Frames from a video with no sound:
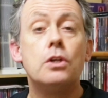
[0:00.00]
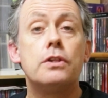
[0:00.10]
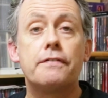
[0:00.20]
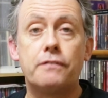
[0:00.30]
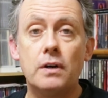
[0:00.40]

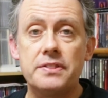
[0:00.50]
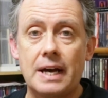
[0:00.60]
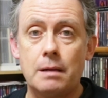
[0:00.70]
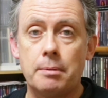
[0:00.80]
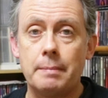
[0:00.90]
The fourth
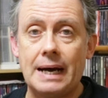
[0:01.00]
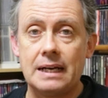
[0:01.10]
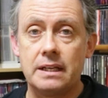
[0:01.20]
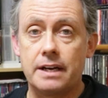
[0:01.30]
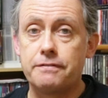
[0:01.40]
album,
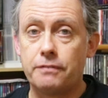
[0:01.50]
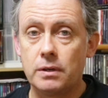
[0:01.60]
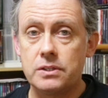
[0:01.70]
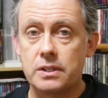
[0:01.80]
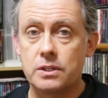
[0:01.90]
Allied
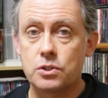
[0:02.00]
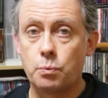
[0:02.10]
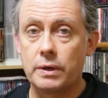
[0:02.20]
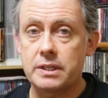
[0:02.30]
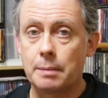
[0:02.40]
Forces,
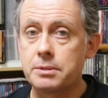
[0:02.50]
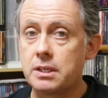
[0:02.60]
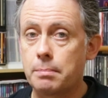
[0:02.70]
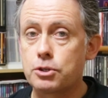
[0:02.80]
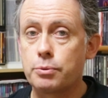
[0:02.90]
went up to
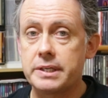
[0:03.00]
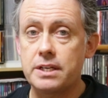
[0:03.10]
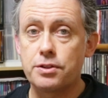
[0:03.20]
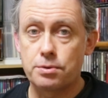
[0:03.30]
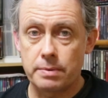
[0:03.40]
number
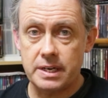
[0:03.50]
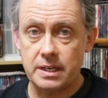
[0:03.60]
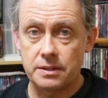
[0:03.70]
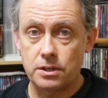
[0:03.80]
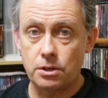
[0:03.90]

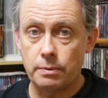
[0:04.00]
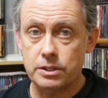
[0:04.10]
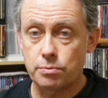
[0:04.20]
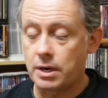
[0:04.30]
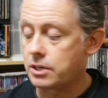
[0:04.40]
23 on the
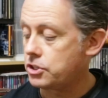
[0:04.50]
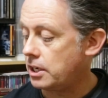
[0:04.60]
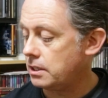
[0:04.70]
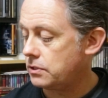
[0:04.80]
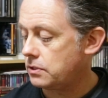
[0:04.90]
US rock
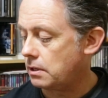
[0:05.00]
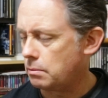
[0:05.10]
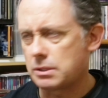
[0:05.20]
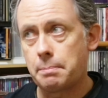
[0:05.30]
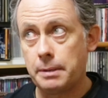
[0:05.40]
charts.
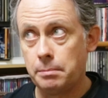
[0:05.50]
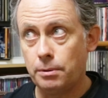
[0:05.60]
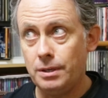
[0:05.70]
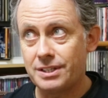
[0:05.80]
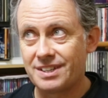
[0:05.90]
Was that
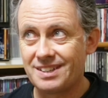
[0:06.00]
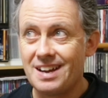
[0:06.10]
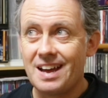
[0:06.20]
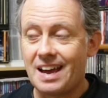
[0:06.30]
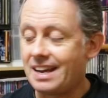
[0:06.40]
Billboard?
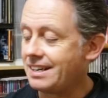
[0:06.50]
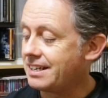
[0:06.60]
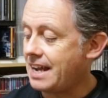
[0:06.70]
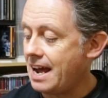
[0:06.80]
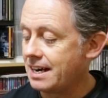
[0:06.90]
And
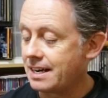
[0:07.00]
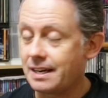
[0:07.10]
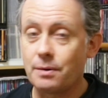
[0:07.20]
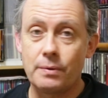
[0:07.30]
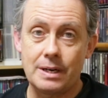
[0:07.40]
in
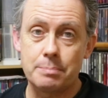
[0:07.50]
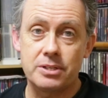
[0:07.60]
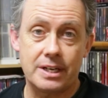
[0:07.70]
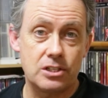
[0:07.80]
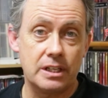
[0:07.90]
Canada it went up
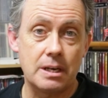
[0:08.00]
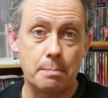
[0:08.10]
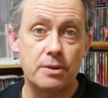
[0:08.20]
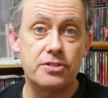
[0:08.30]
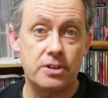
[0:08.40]
to actually
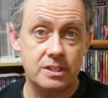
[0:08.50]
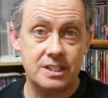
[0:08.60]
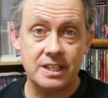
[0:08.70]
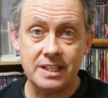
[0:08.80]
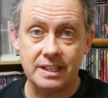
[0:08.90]
number
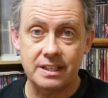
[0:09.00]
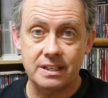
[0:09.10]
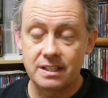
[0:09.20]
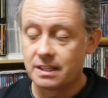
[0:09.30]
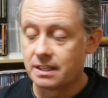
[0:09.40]
13.